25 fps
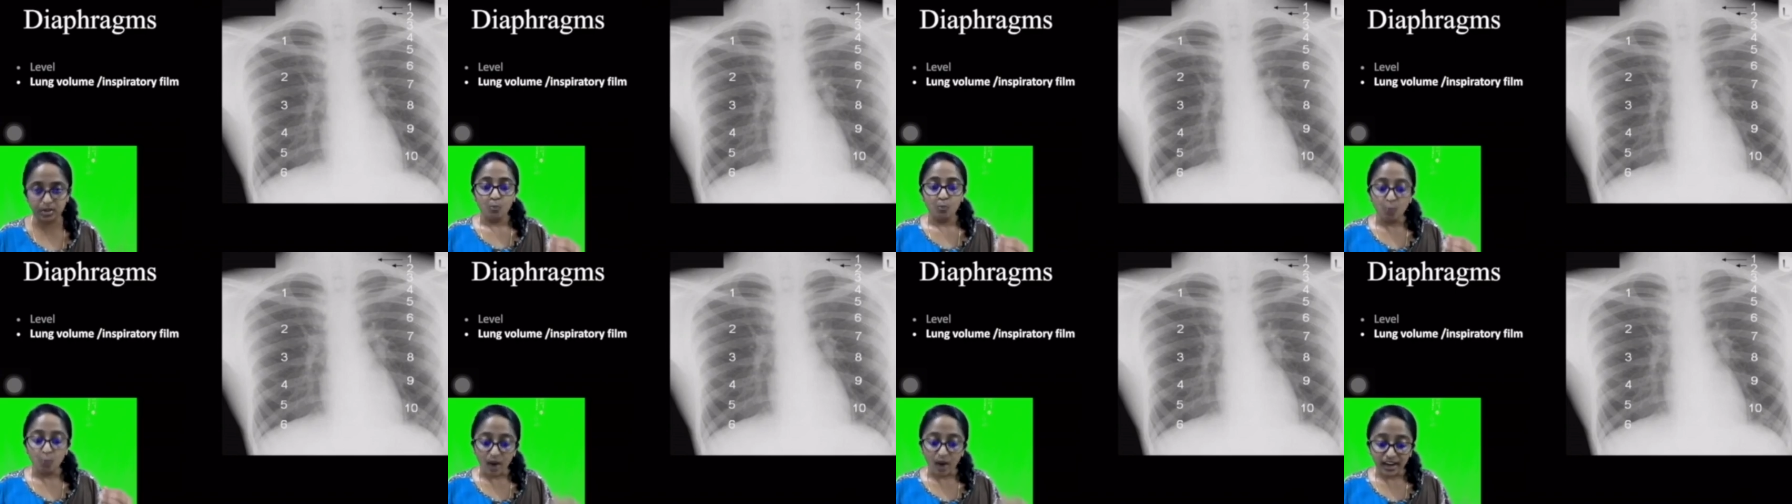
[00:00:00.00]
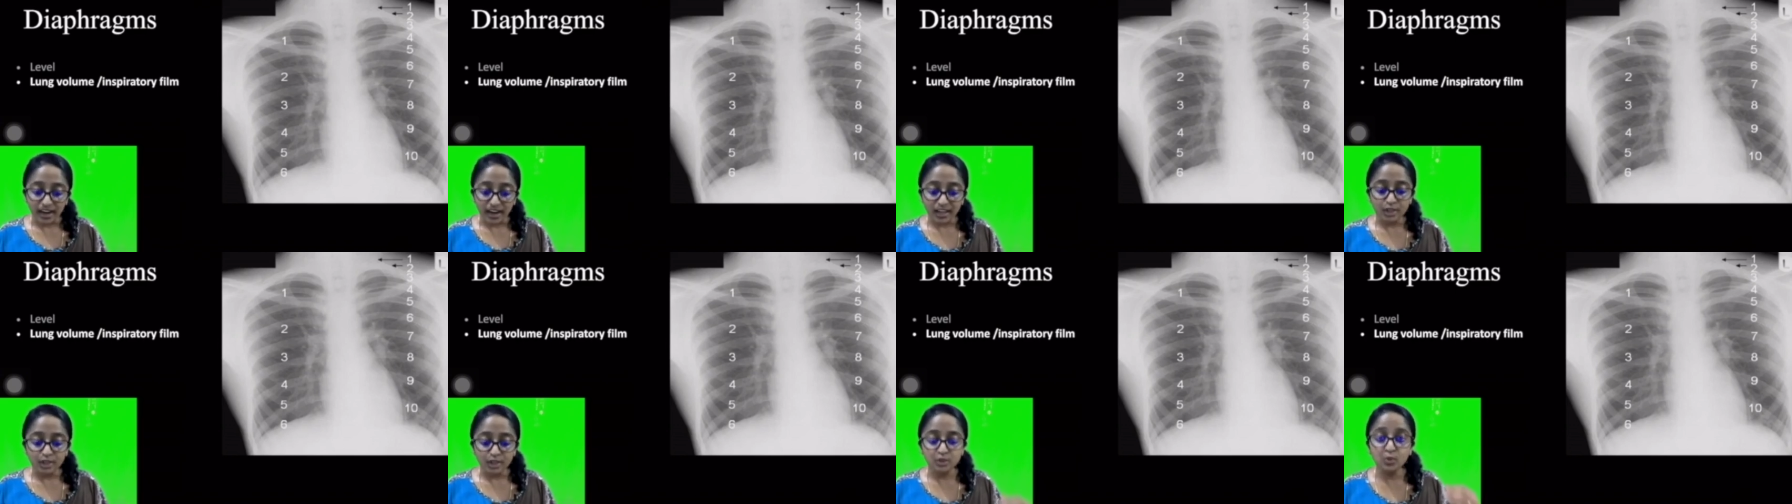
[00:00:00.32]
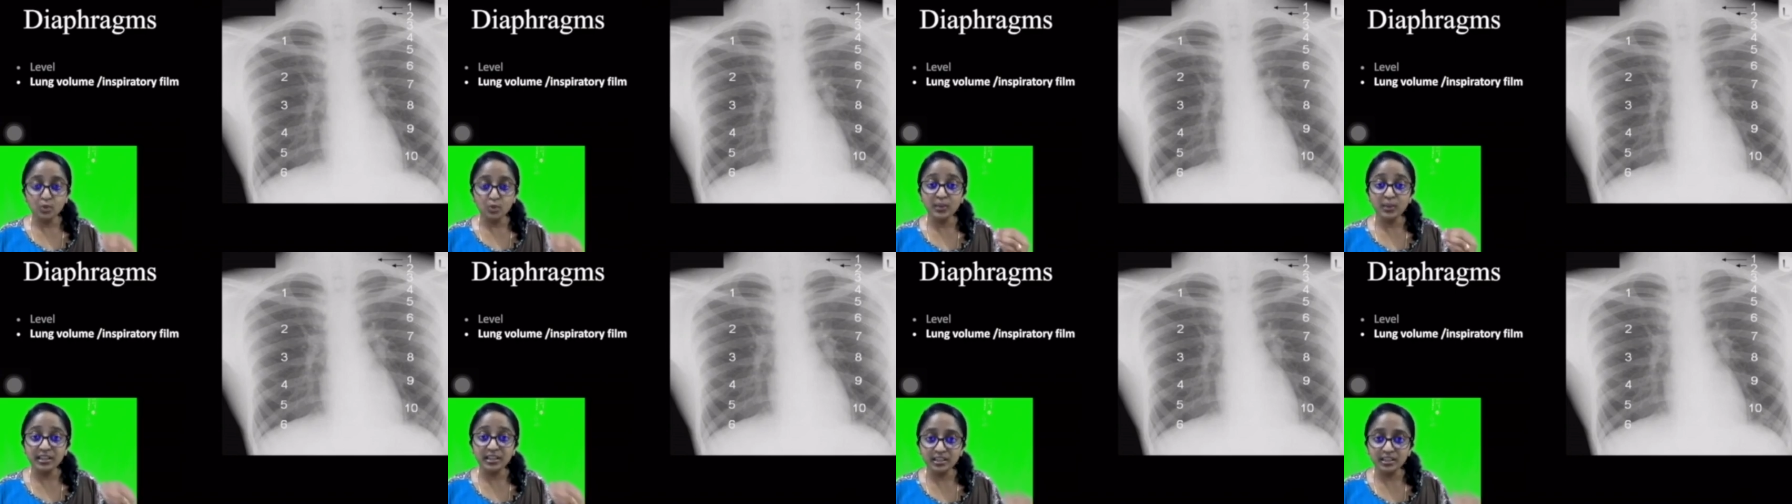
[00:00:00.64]
Why
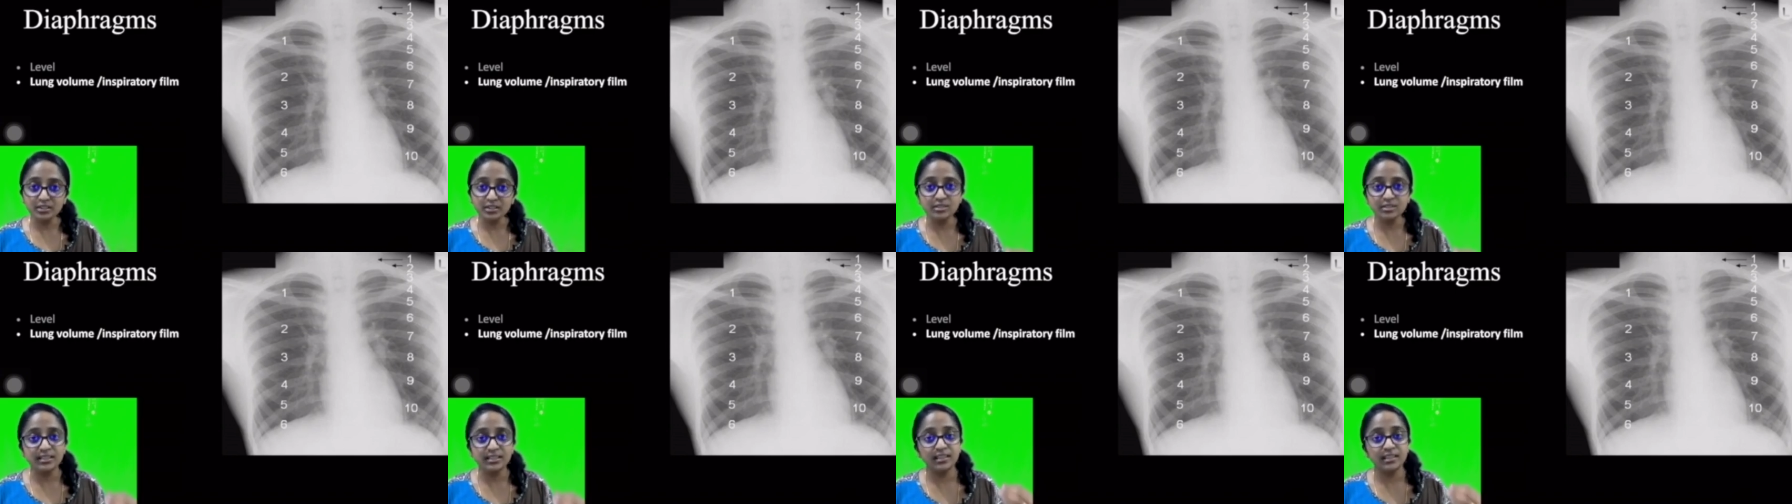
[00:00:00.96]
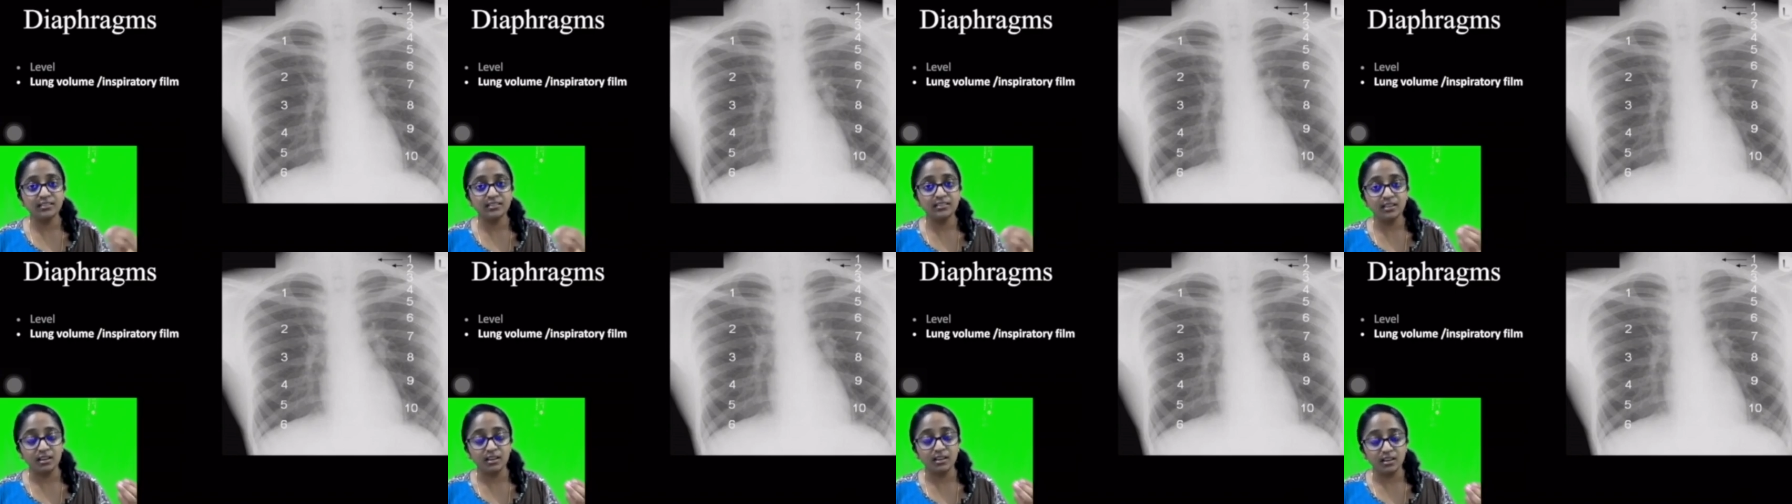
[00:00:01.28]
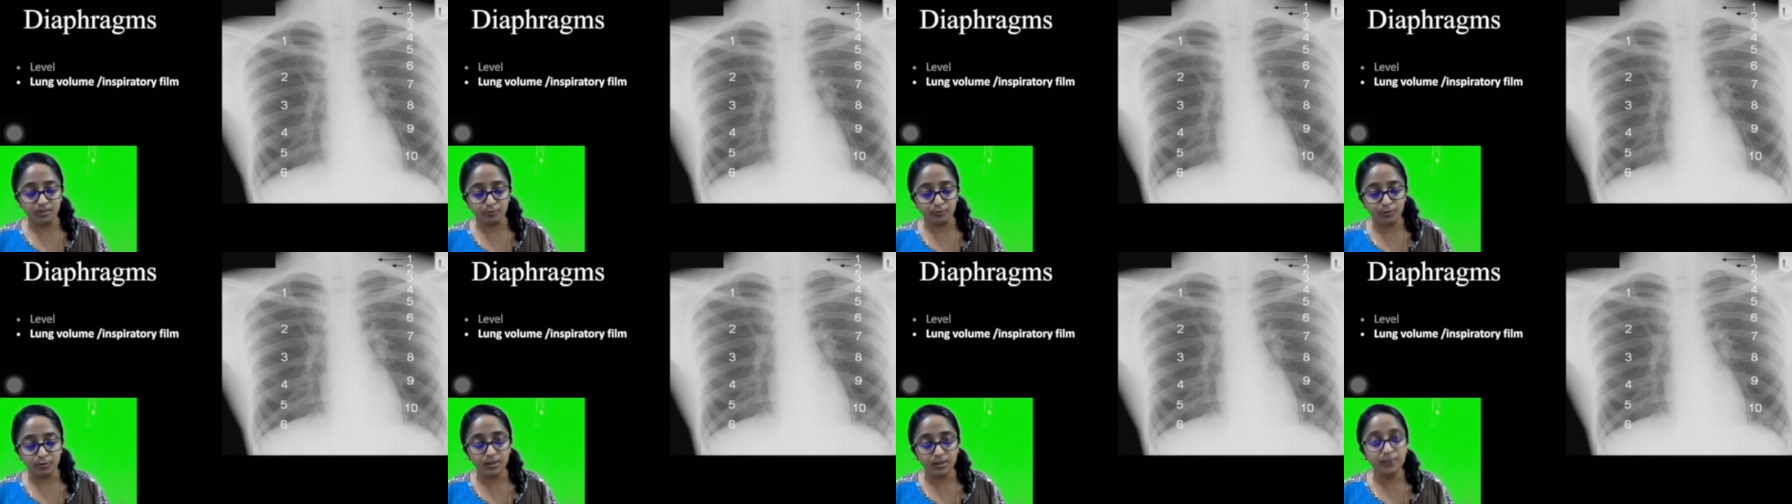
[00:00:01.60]
do we need to take the
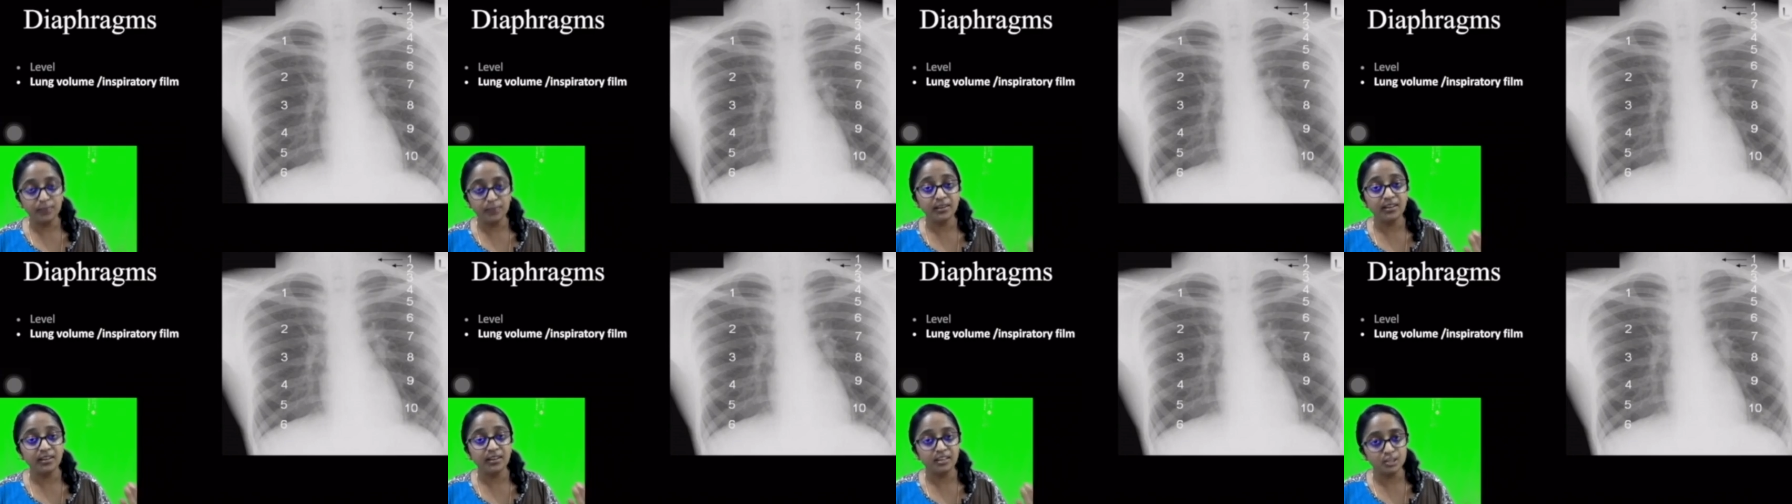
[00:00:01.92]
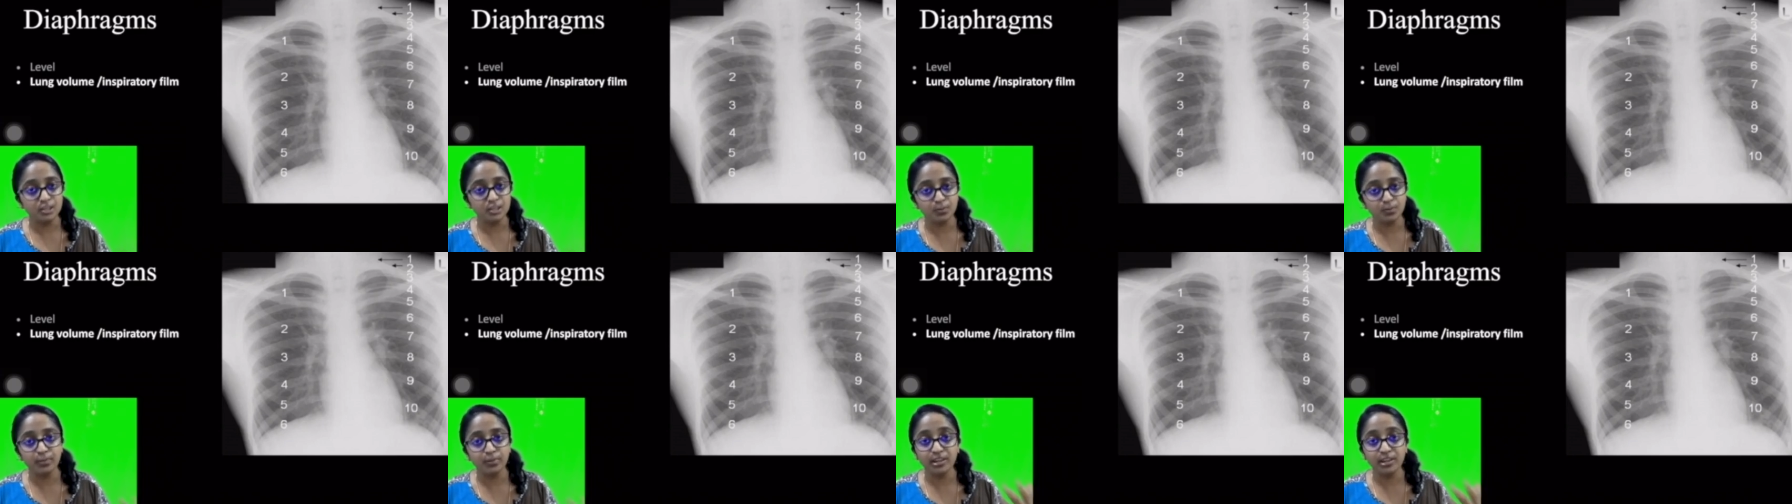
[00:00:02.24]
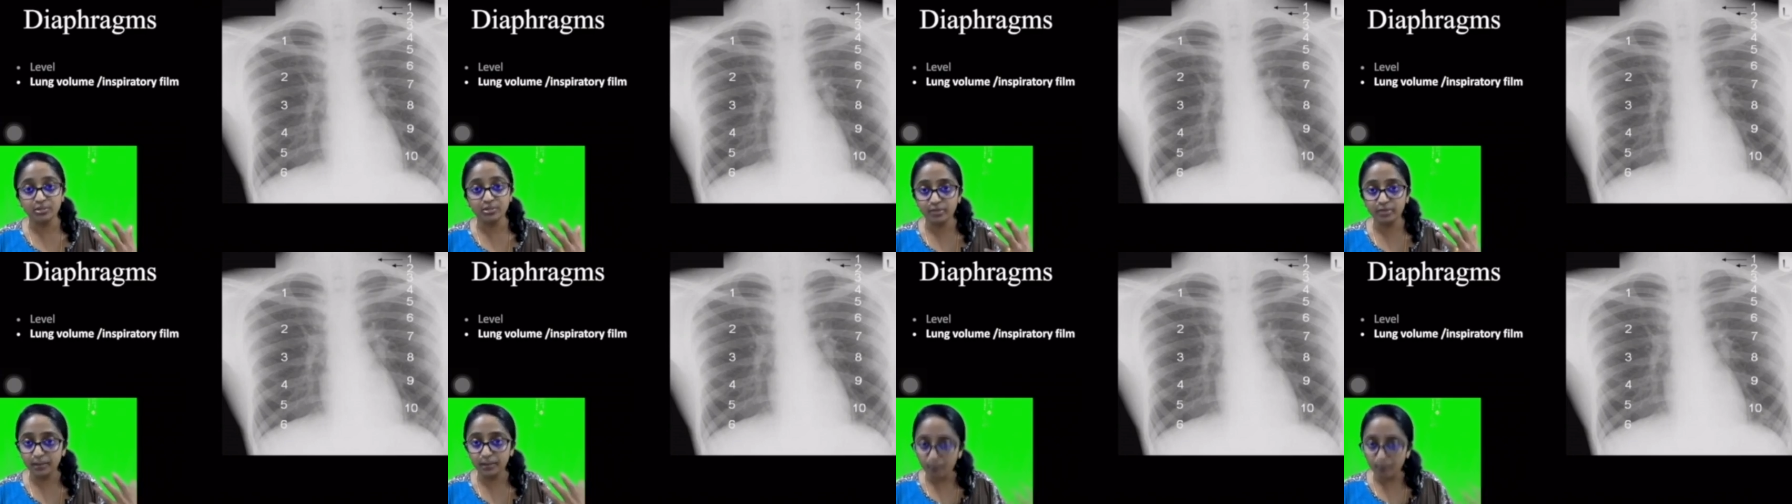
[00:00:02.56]
film in
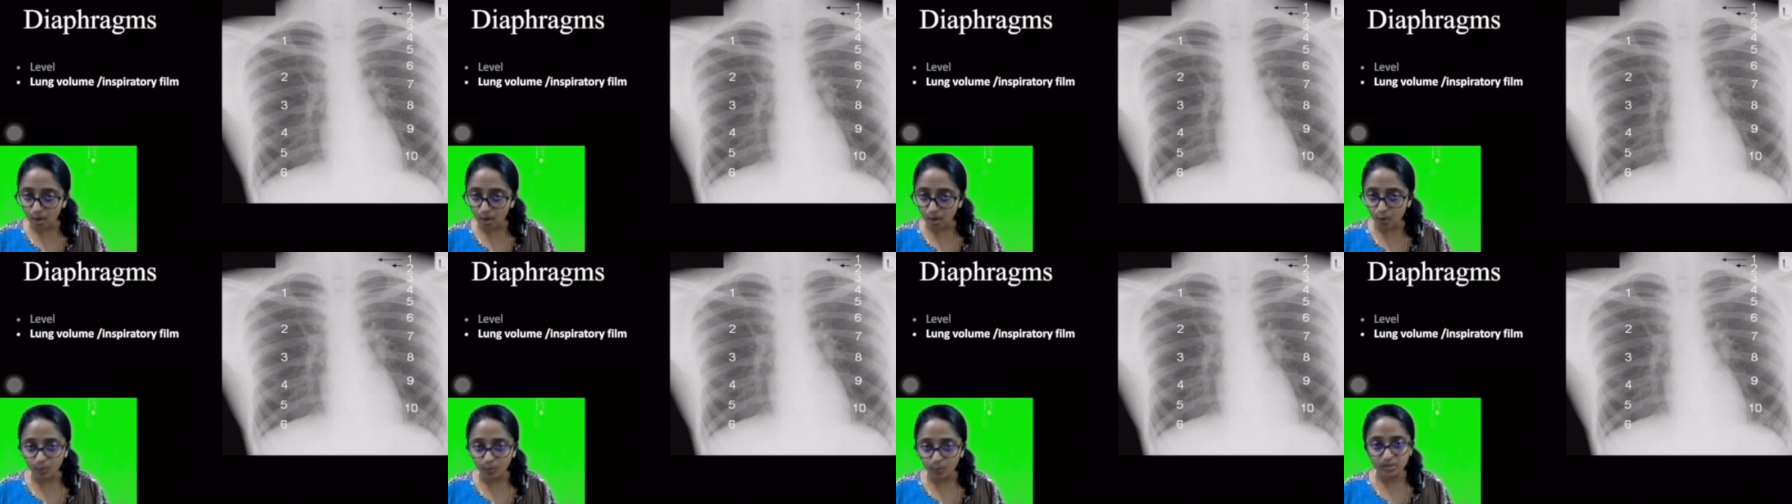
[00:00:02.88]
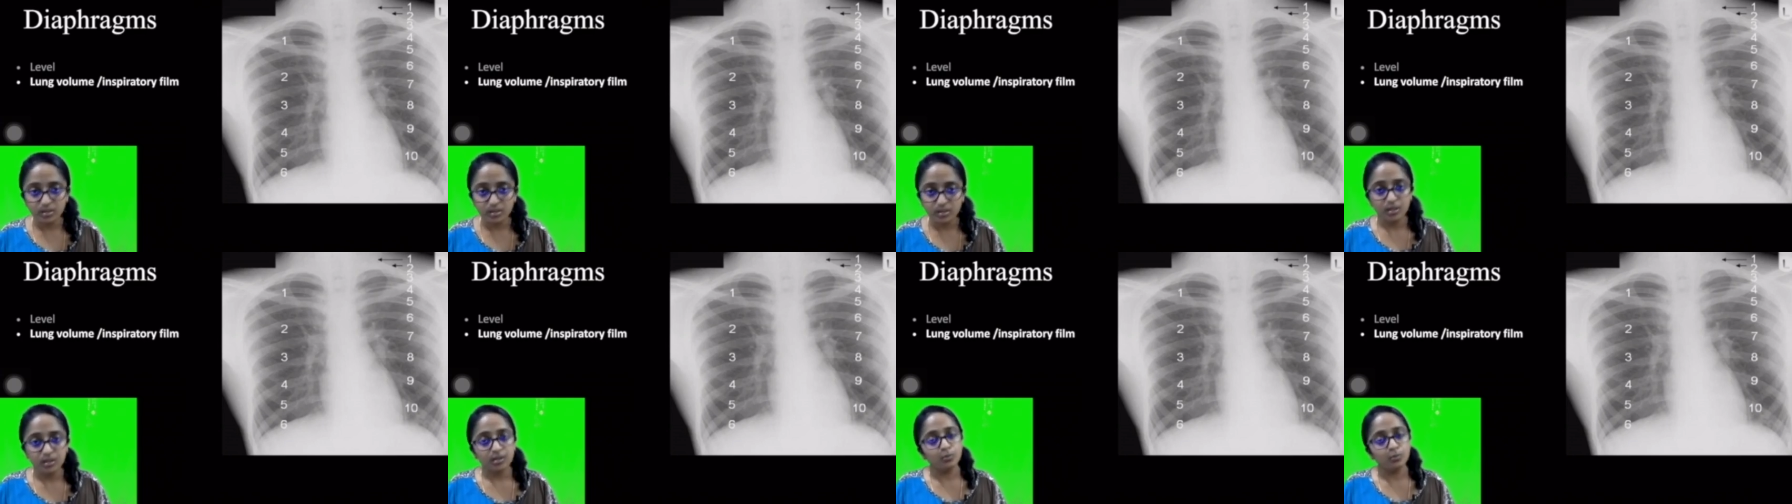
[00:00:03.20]
inspiratory mode